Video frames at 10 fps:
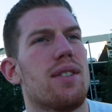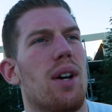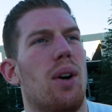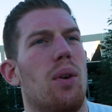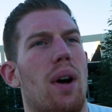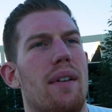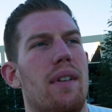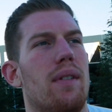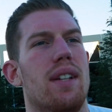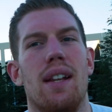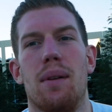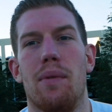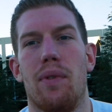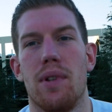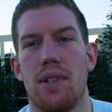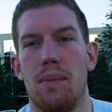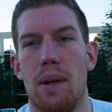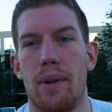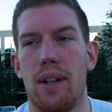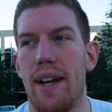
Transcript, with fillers: So I've never done that before, so I'll be able to